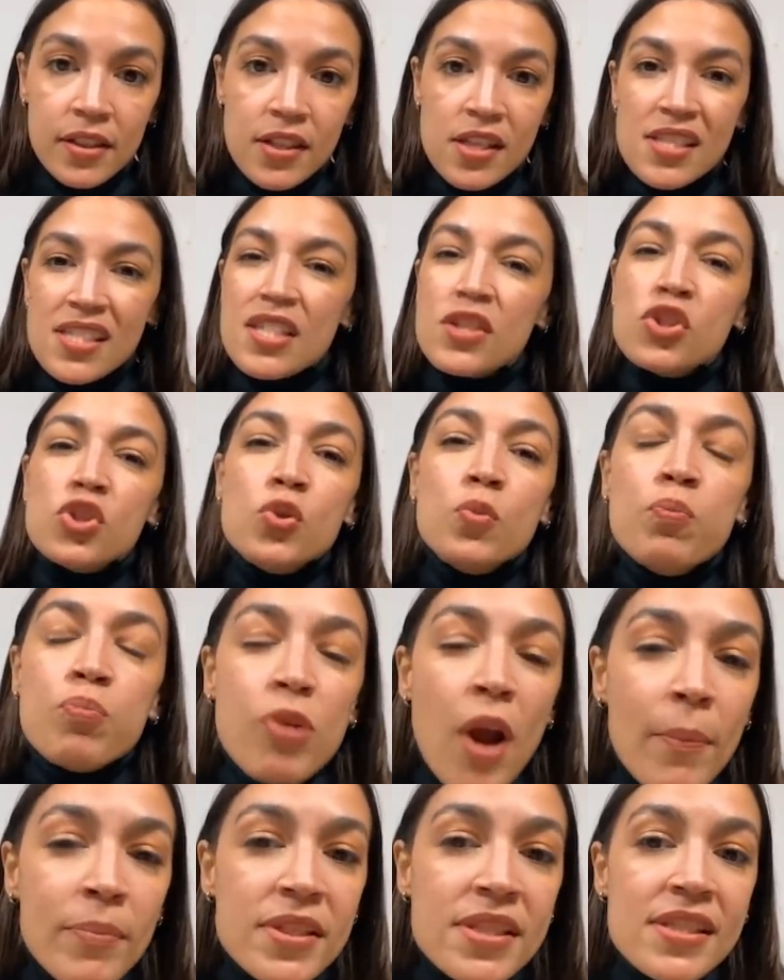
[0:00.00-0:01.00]
Since
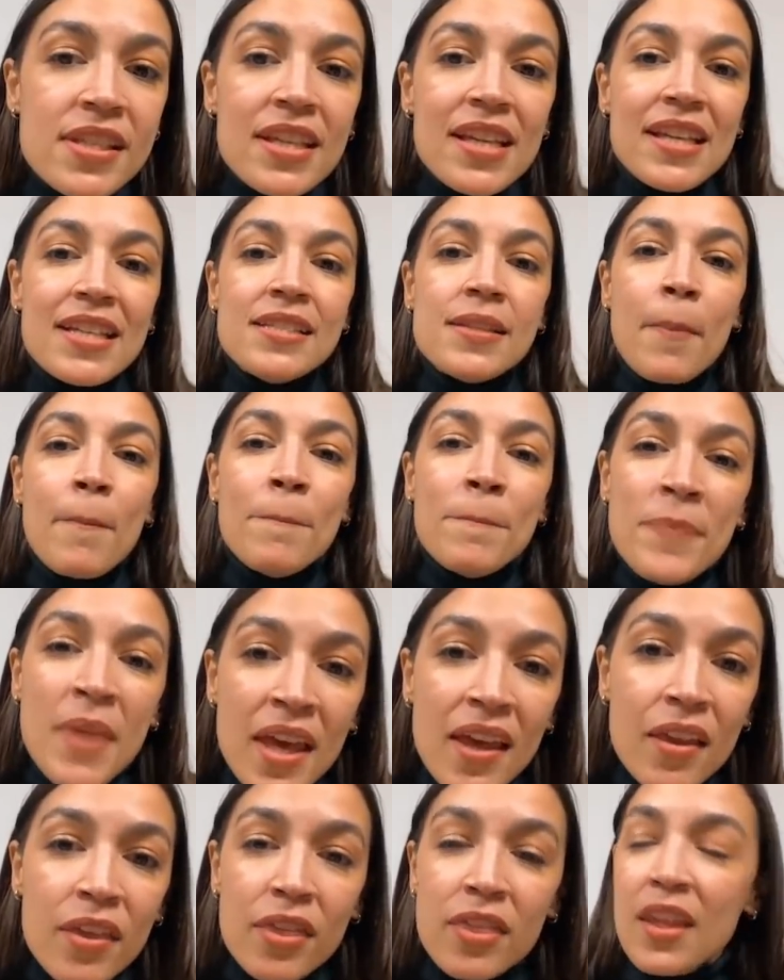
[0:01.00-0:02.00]
supremacy is a
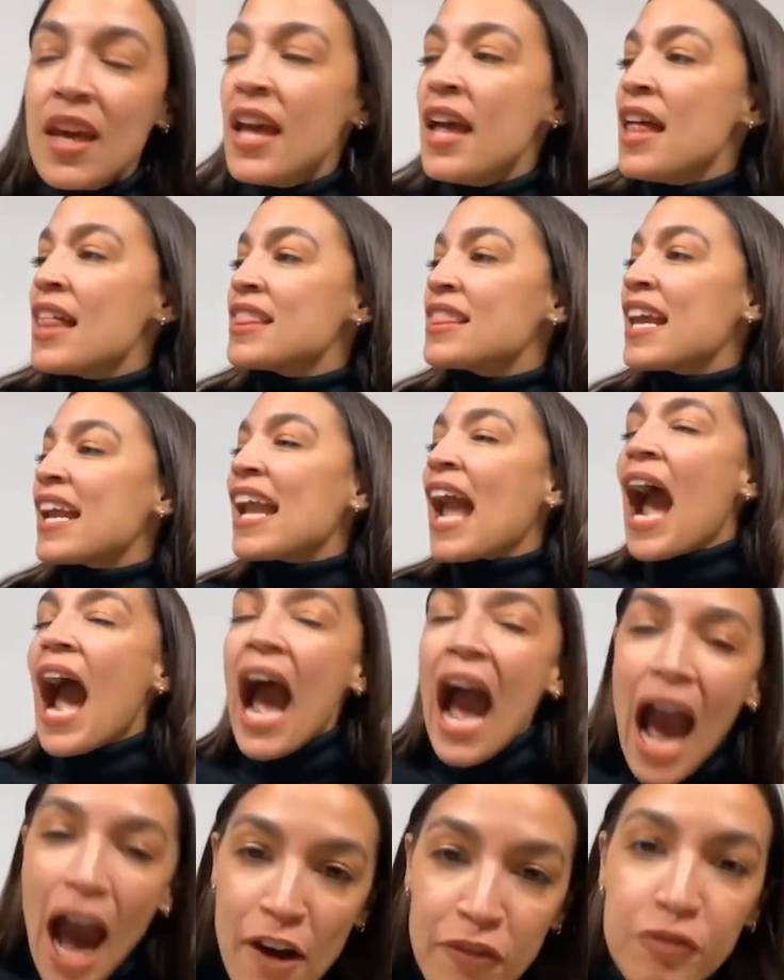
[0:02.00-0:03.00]
myth, they
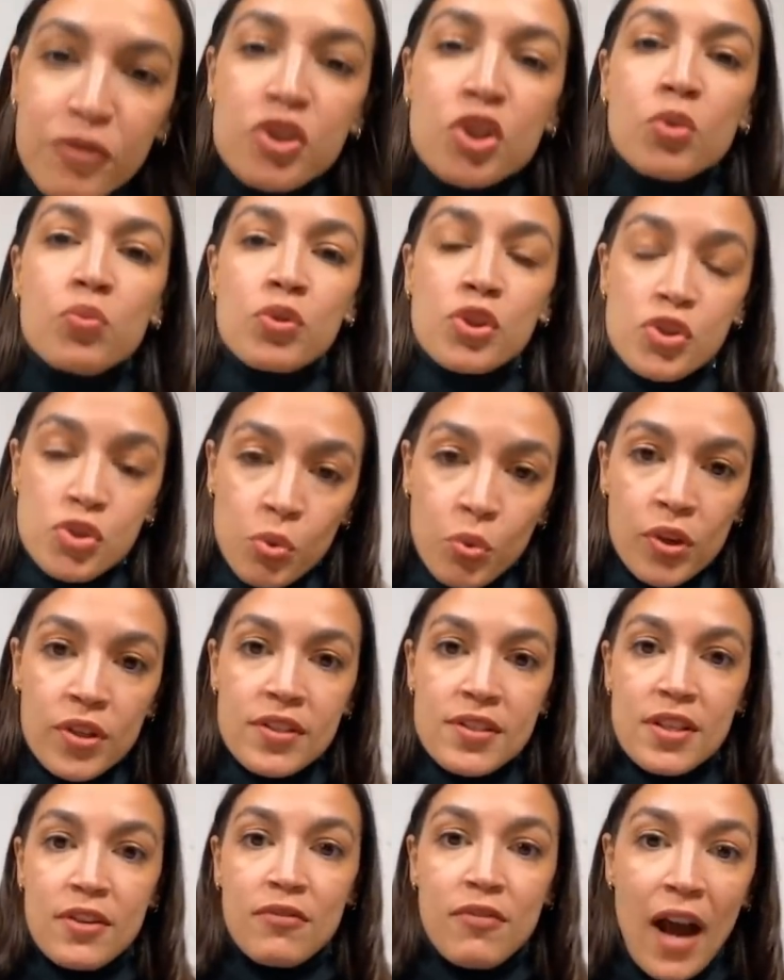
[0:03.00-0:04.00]
have to
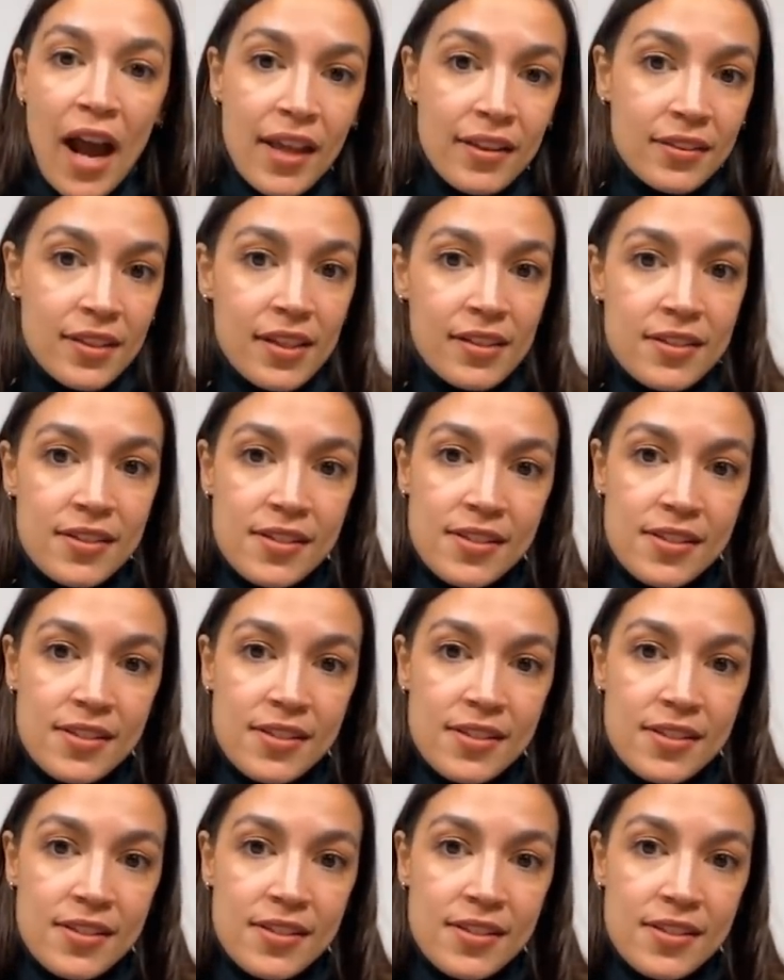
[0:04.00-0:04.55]
resort to violence.